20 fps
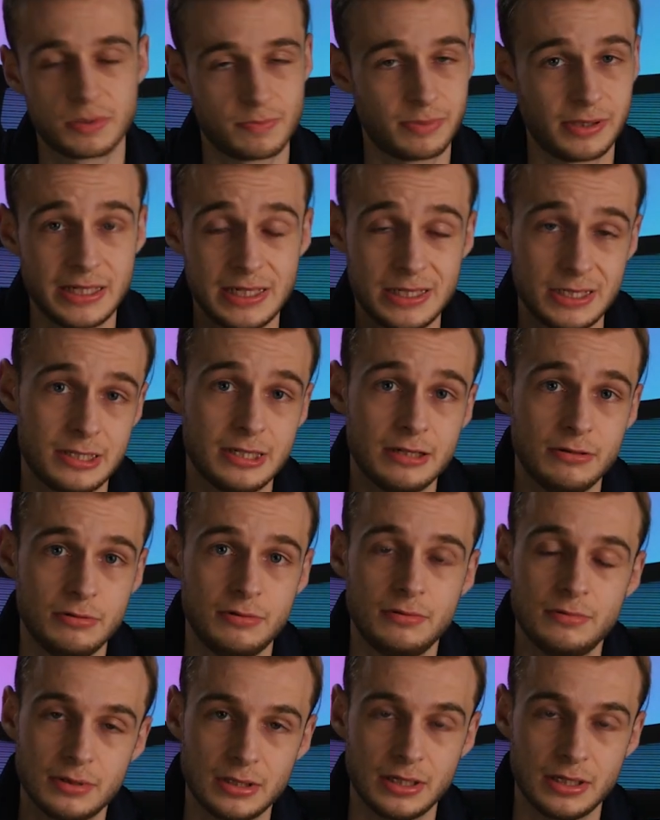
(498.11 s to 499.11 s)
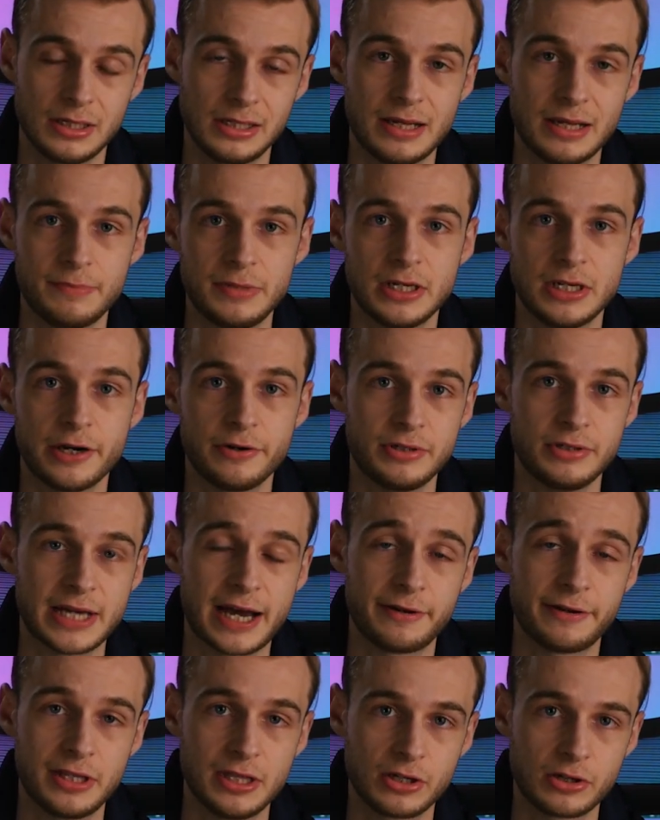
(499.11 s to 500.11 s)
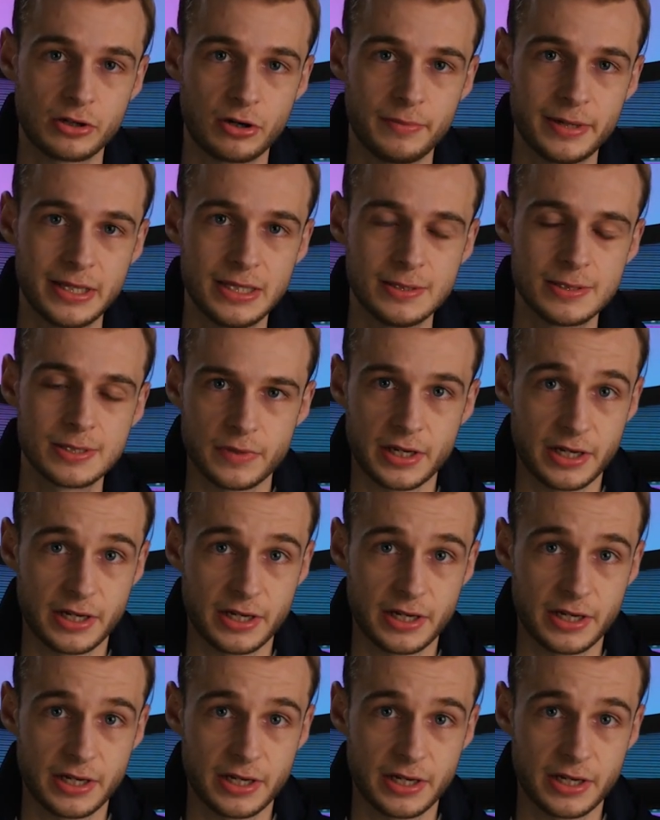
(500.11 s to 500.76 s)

please do let me know down in the comments,